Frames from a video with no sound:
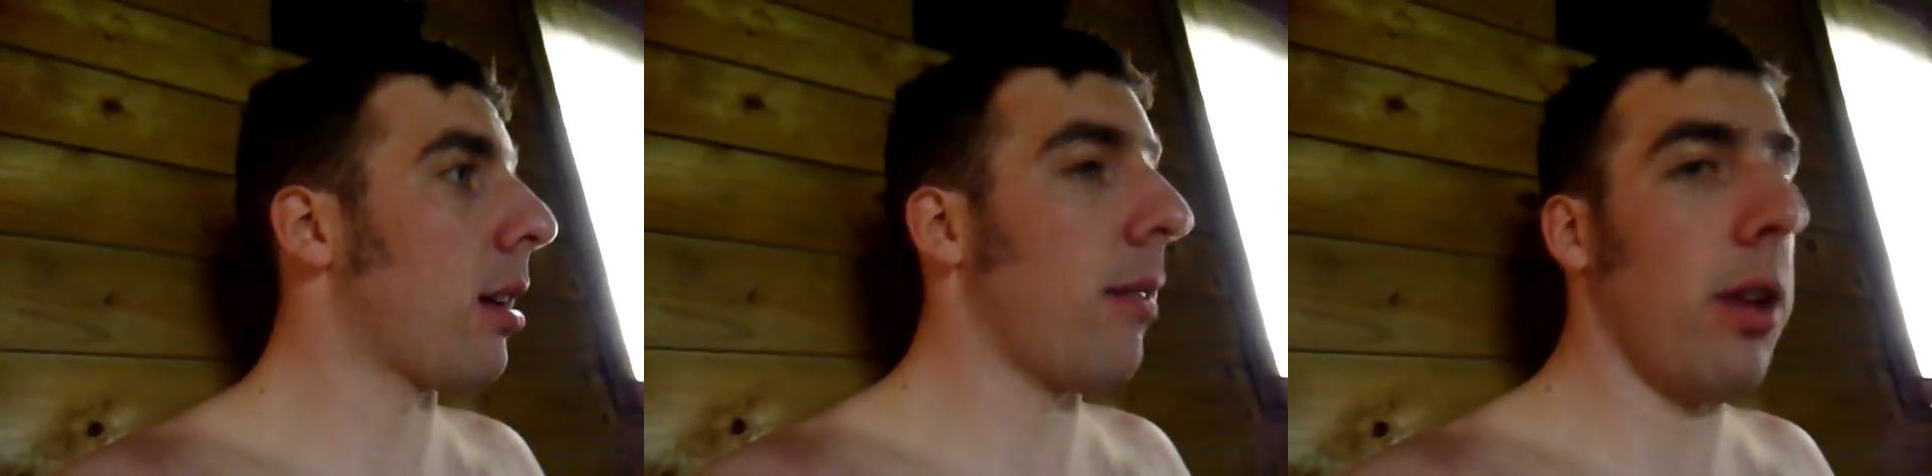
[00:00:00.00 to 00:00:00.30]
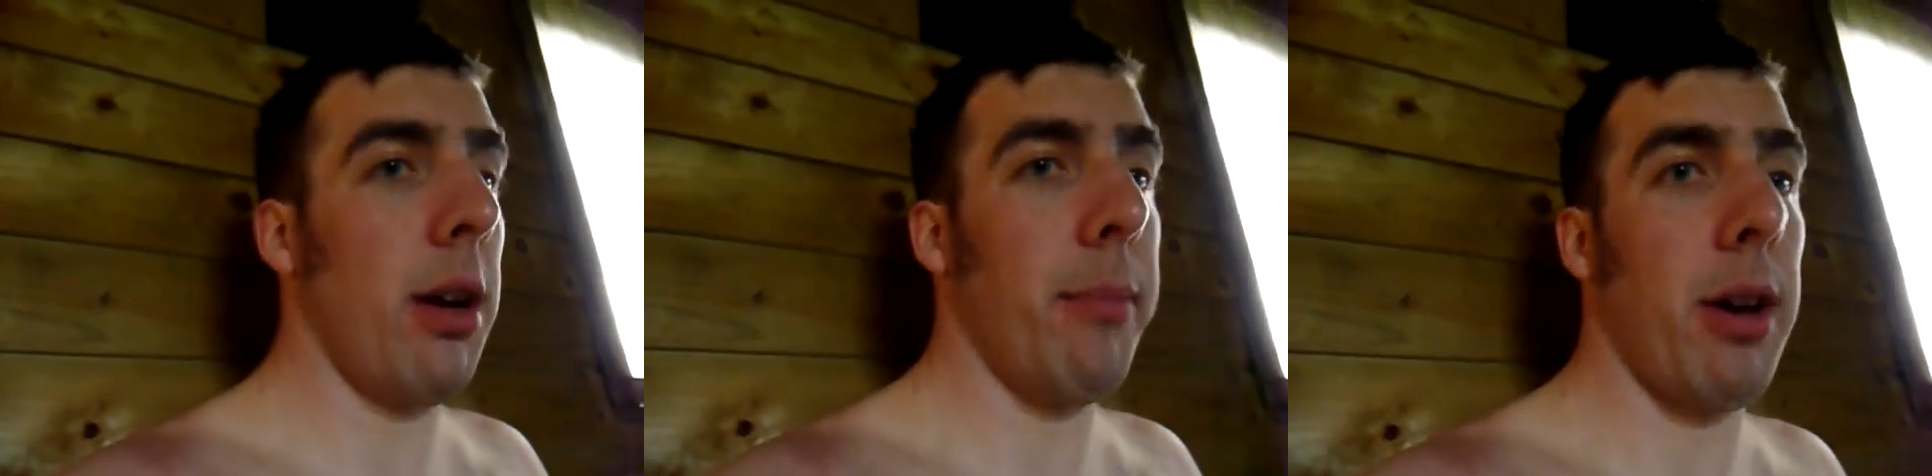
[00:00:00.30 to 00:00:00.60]
give
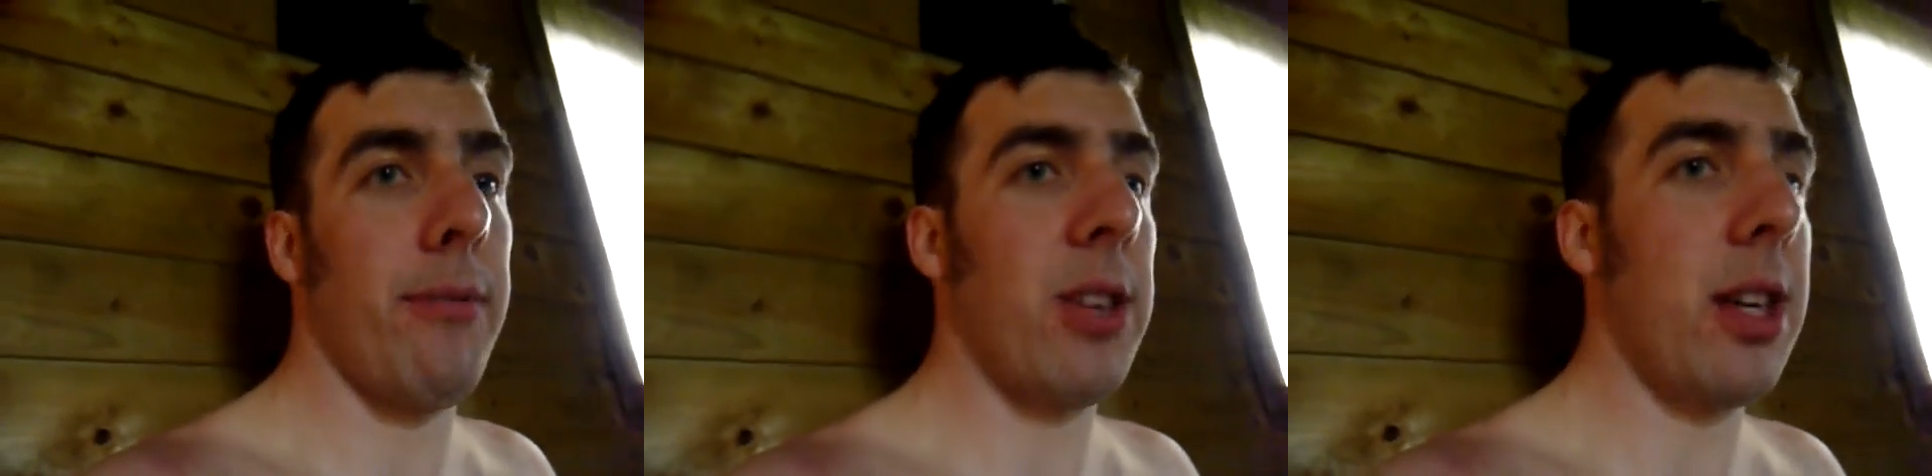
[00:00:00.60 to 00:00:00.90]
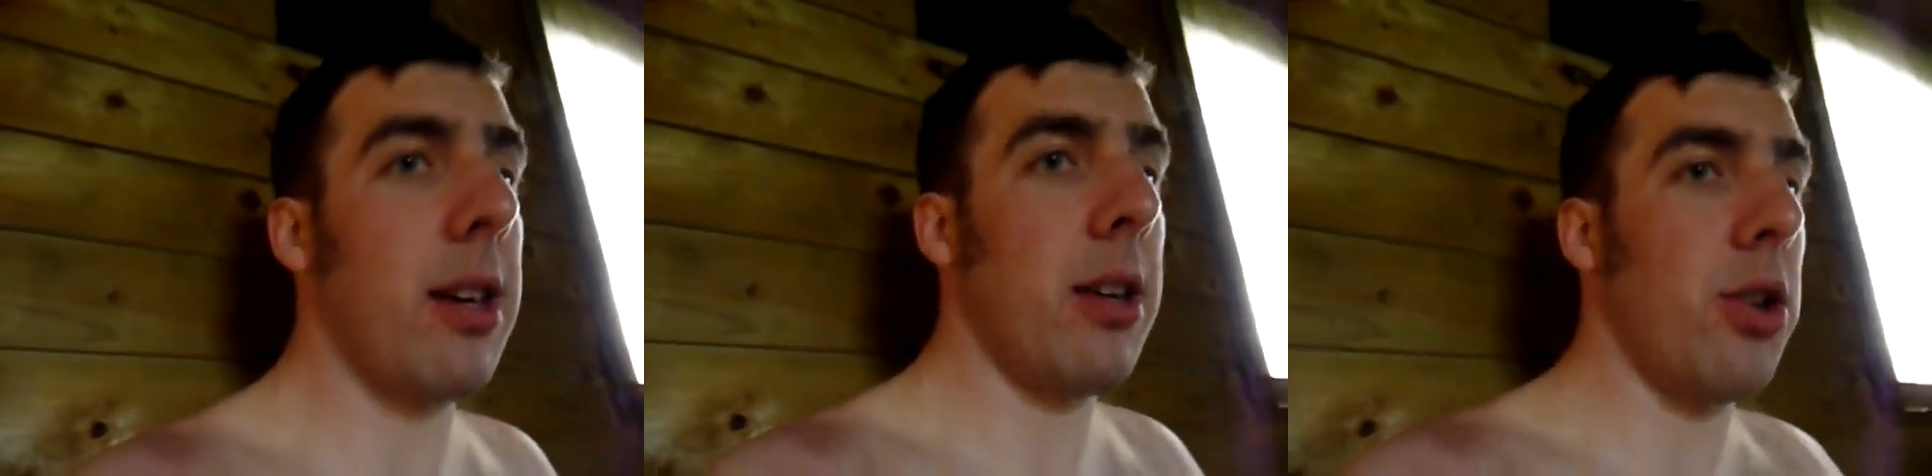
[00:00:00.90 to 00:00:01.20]
you a bit of
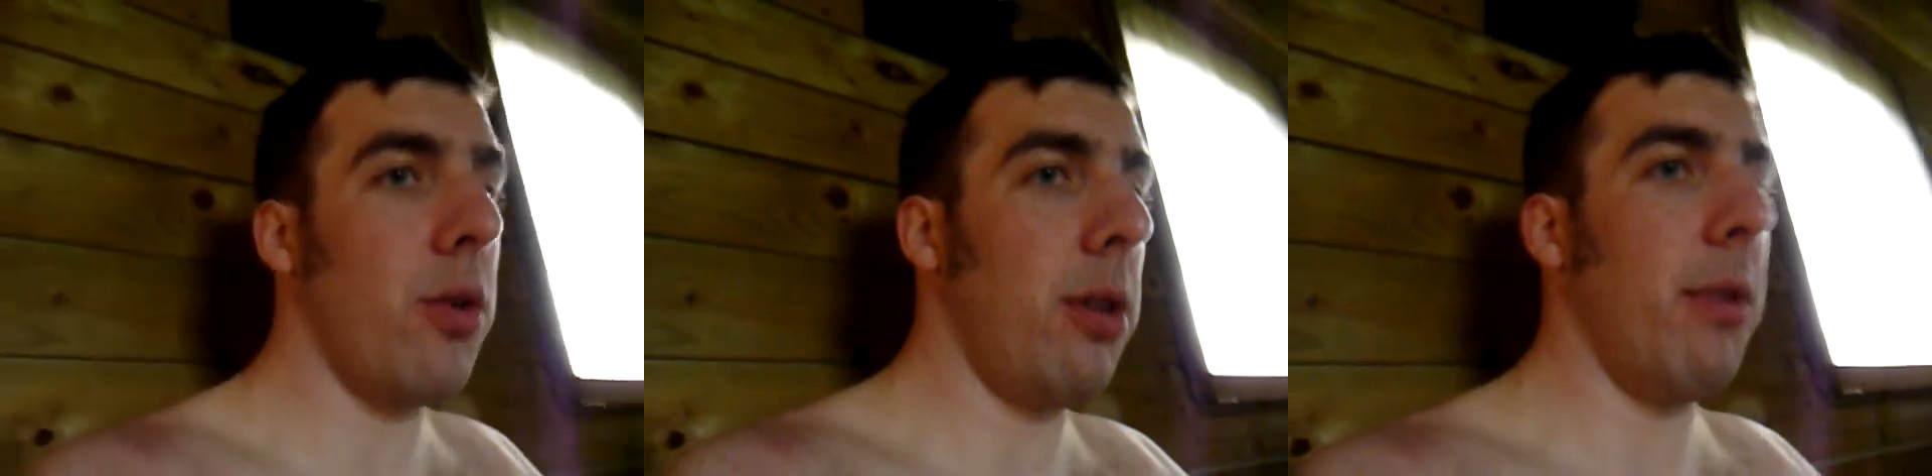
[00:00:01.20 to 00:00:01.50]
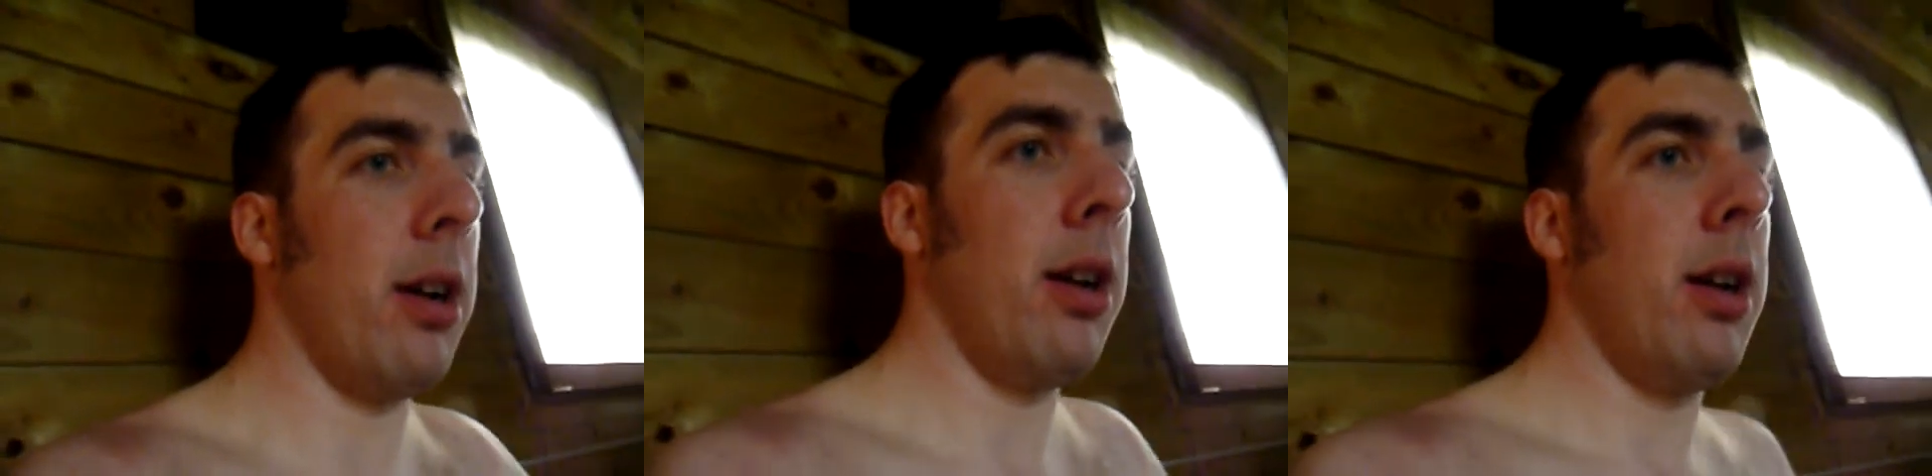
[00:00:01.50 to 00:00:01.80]
geekage, show you
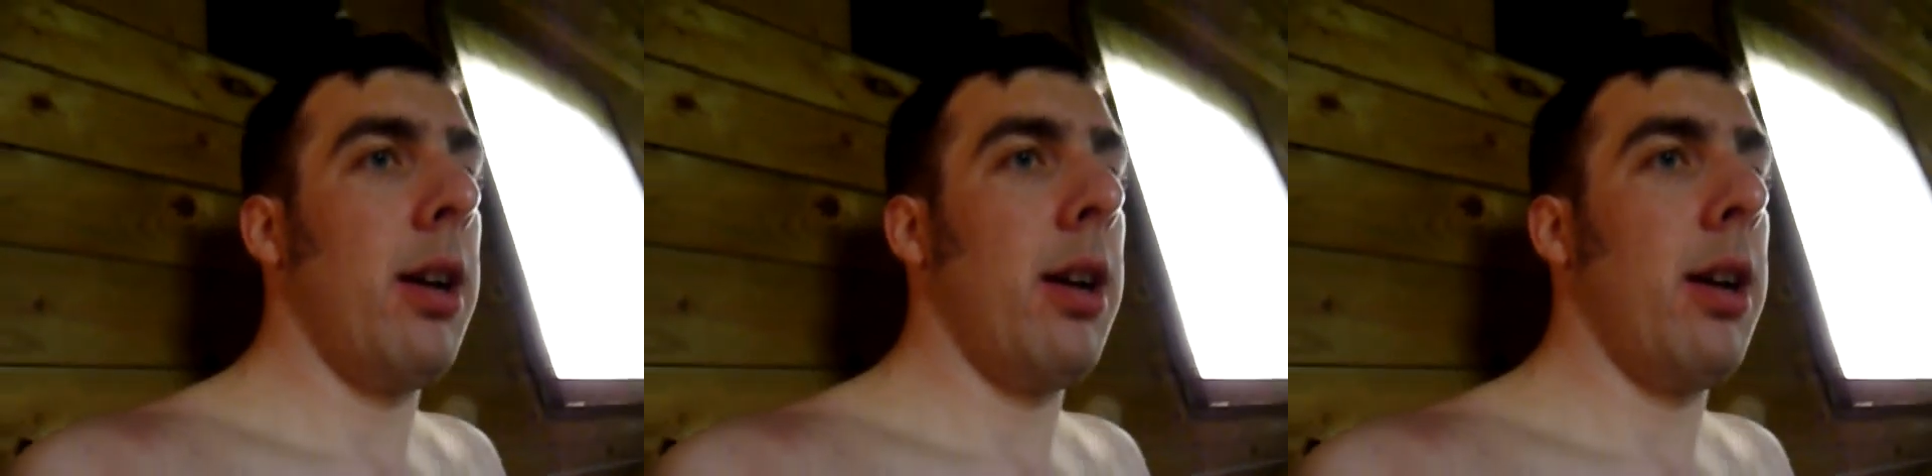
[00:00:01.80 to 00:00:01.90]
my